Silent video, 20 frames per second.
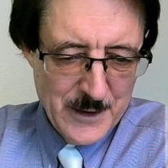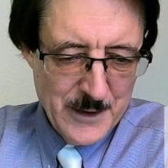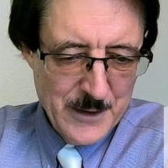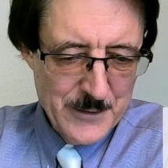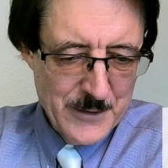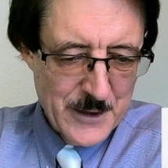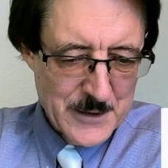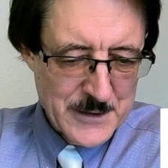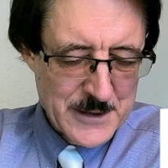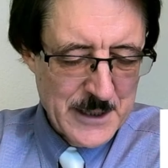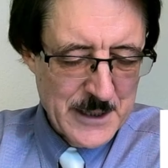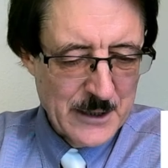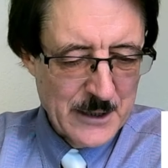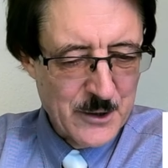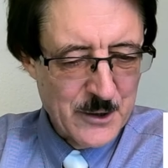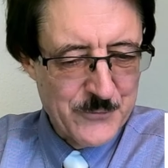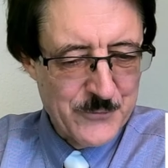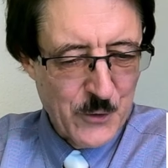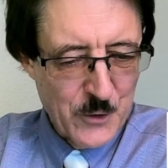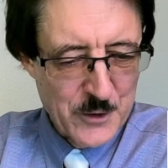The Center
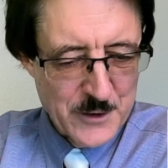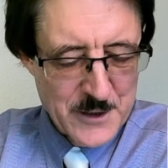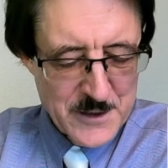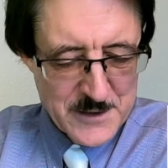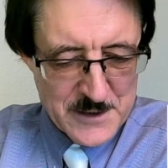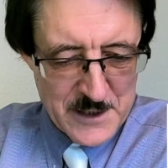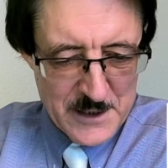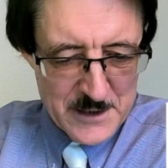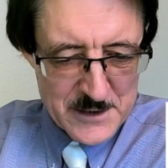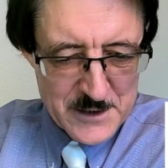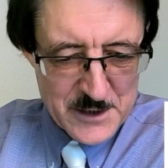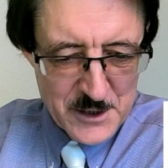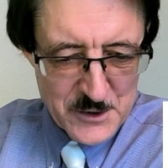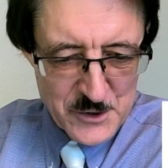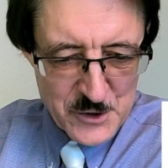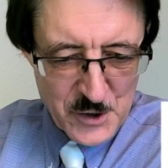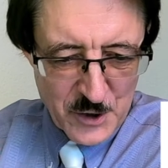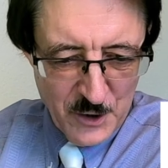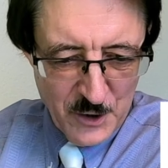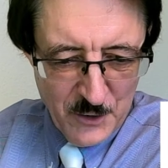for Disease
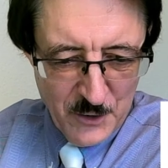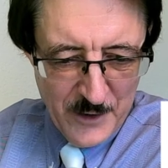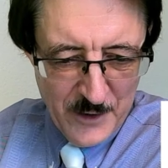Control